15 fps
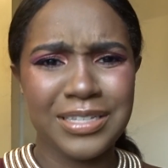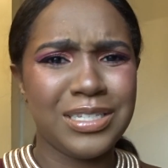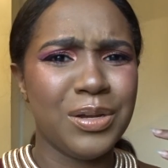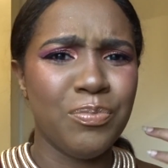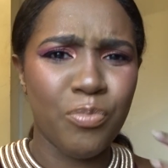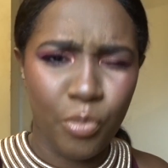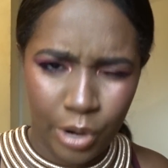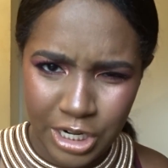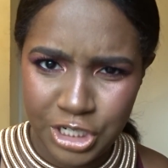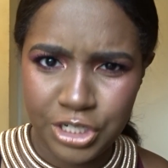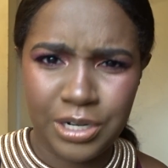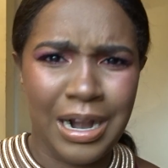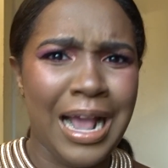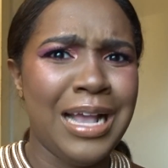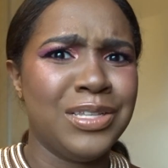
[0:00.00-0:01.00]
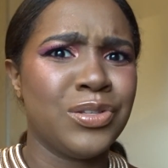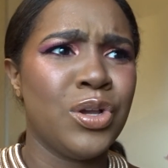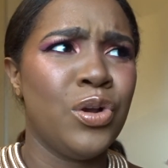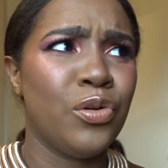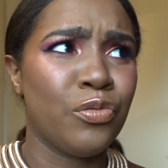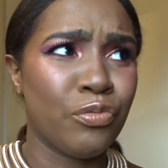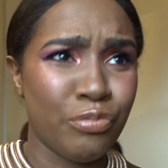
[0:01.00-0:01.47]
to moisturize
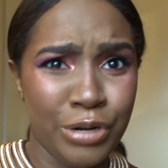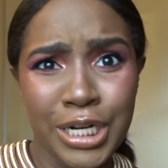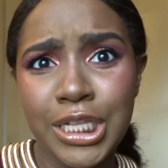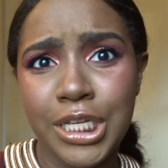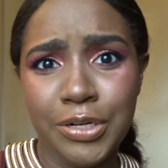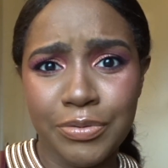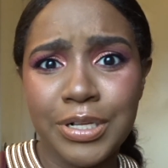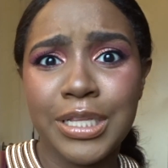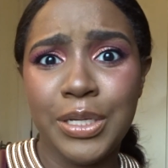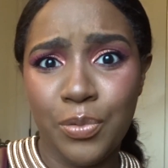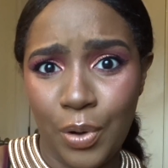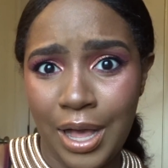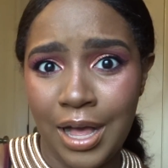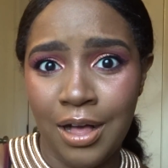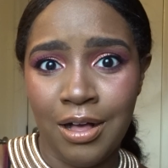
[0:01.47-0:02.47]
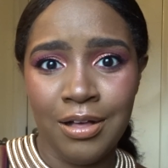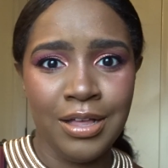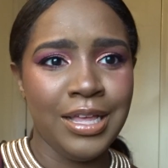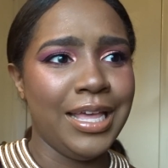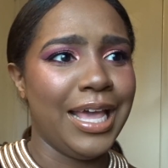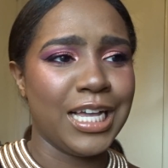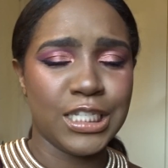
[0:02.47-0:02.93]
really well,
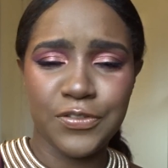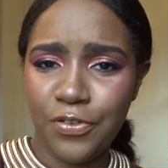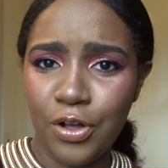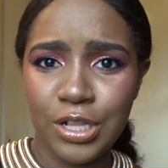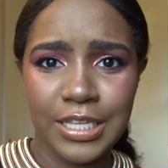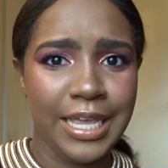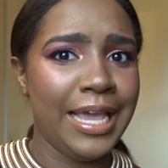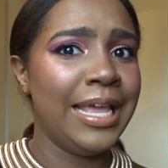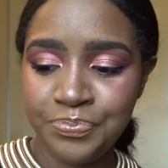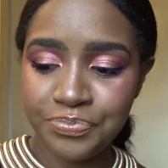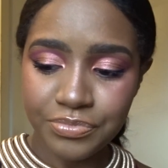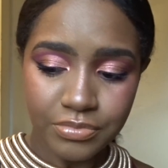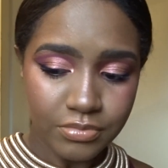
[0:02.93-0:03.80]
exfoliate.